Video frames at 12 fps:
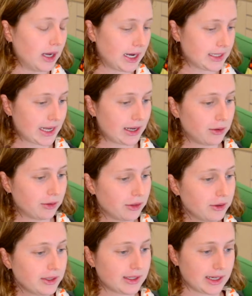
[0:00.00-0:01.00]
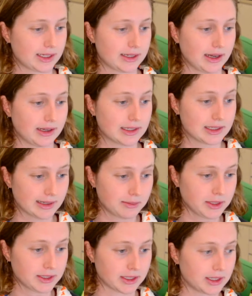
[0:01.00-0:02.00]
I say, although this essay is
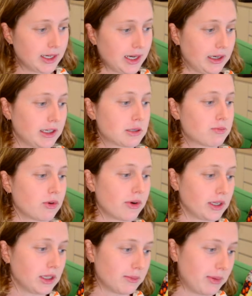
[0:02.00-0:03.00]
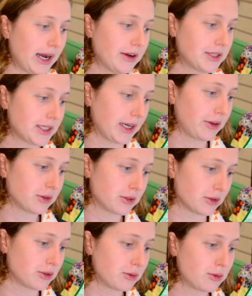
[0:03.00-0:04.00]
limited in exploring the
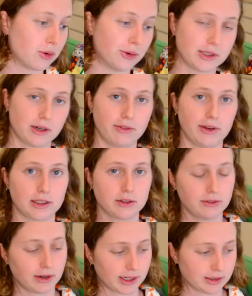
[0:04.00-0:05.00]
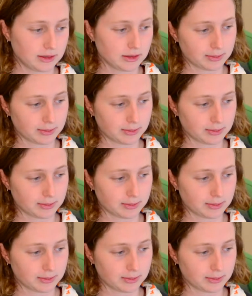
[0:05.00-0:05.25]
biopsychosocial cause and effect of violence,